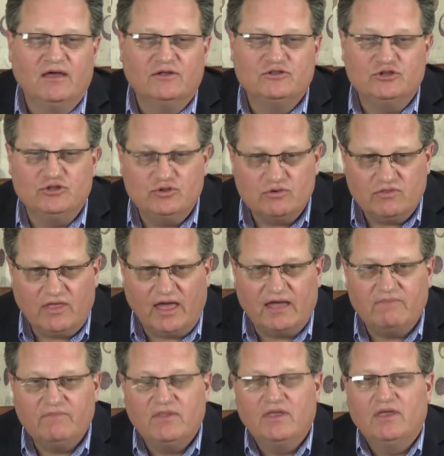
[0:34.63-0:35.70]
To do
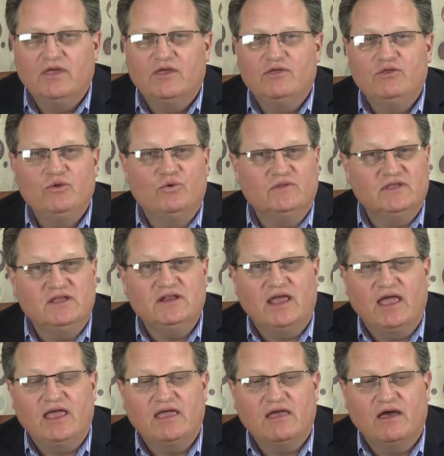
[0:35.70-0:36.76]
that, you will need
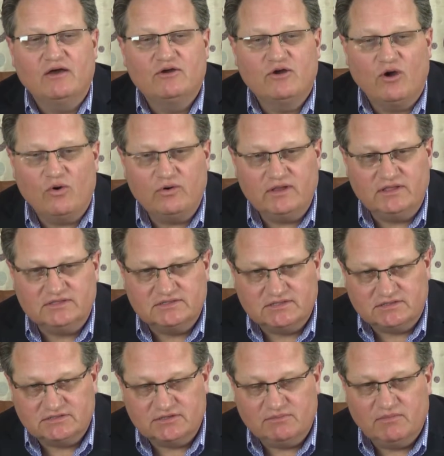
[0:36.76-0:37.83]
a coding
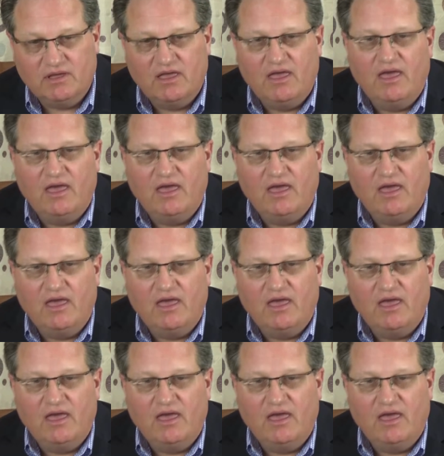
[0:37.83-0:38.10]
system,